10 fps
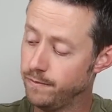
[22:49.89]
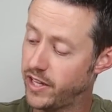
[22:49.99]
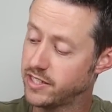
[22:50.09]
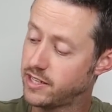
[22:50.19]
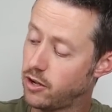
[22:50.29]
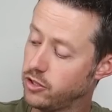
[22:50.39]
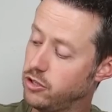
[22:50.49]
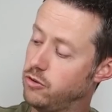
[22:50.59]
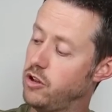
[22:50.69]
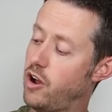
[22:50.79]
That's telling
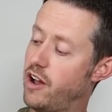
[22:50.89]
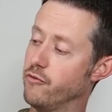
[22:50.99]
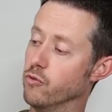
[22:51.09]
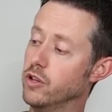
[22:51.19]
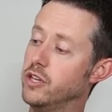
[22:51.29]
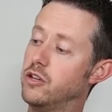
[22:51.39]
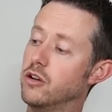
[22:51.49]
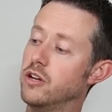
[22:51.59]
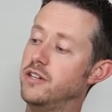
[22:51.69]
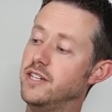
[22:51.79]
you you have really
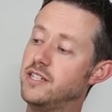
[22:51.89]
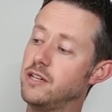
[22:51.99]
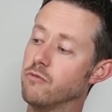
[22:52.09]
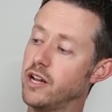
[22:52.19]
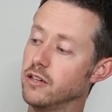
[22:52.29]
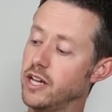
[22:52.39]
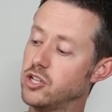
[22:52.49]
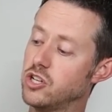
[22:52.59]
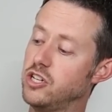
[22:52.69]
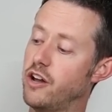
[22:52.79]
good DC
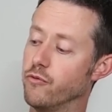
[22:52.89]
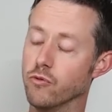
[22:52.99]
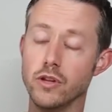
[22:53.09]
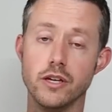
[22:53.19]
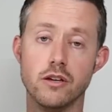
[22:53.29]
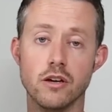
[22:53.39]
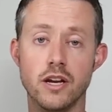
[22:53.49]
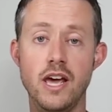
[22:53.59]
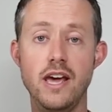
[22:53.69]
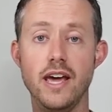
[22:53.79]
regulation, you have really
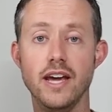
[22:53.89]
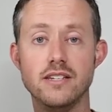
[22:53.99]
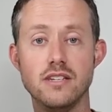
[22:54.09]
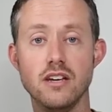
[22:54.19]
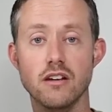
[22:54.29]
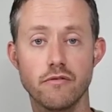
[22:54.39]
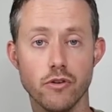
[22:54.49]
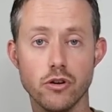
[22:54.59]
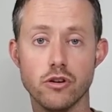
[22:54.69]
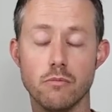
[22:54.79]
good AC
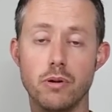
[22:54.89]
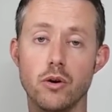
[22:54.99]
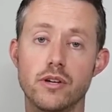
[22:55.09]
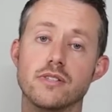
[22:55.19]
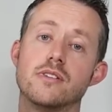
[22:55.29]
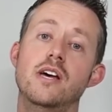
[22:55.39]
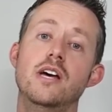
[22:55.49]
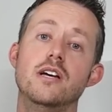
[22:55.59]
inverter components.